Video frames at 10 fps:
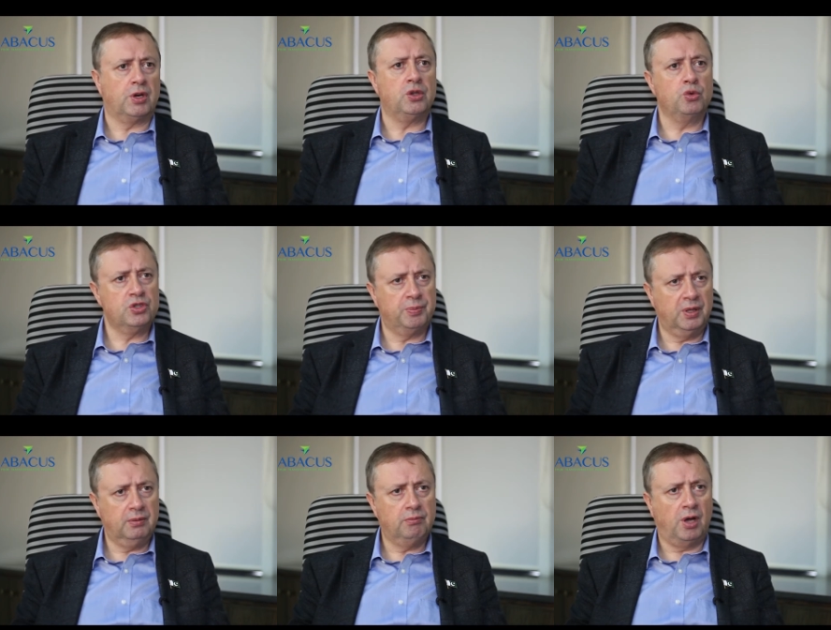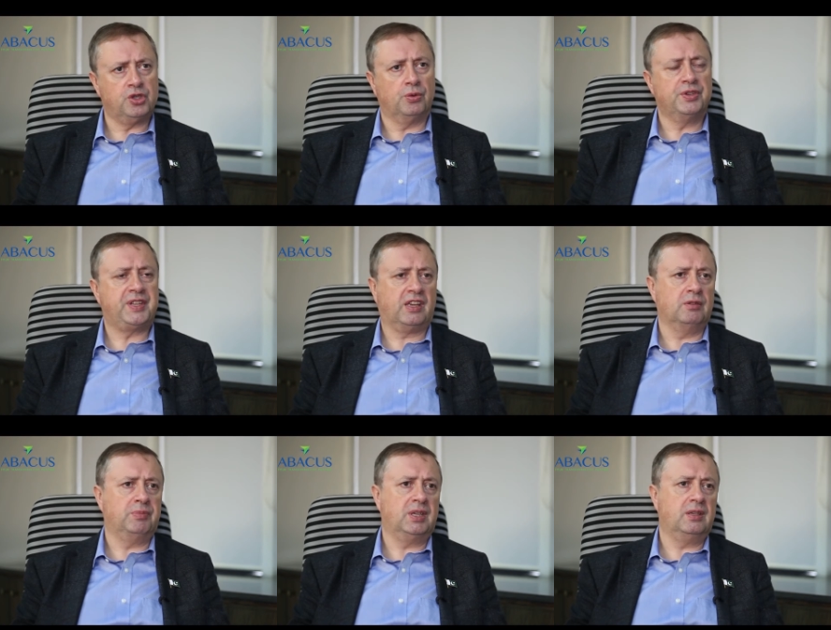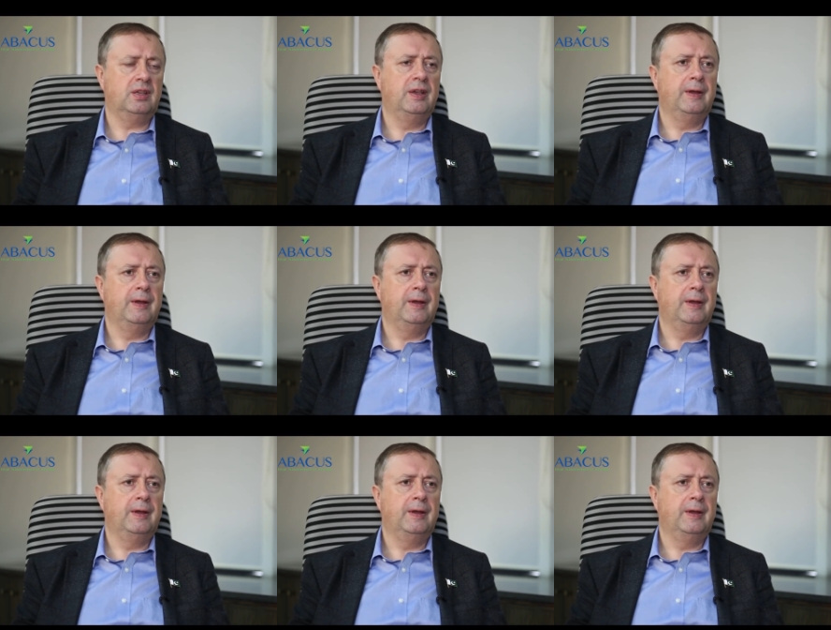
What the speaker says: reusable modules that can be